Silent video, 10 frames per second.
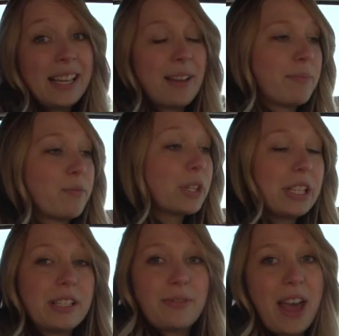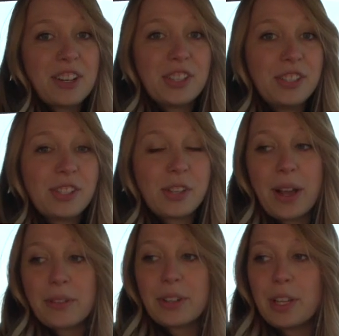I'm really into fashion and so
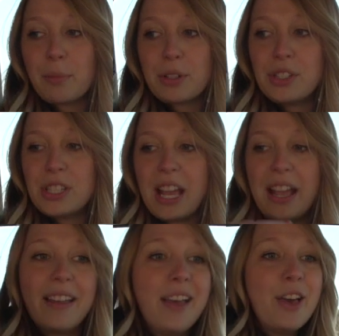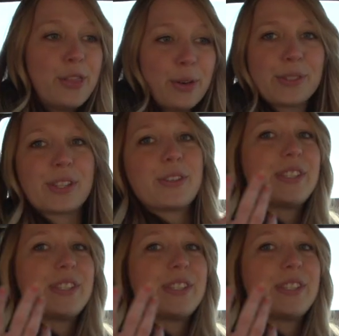I really appreciate those little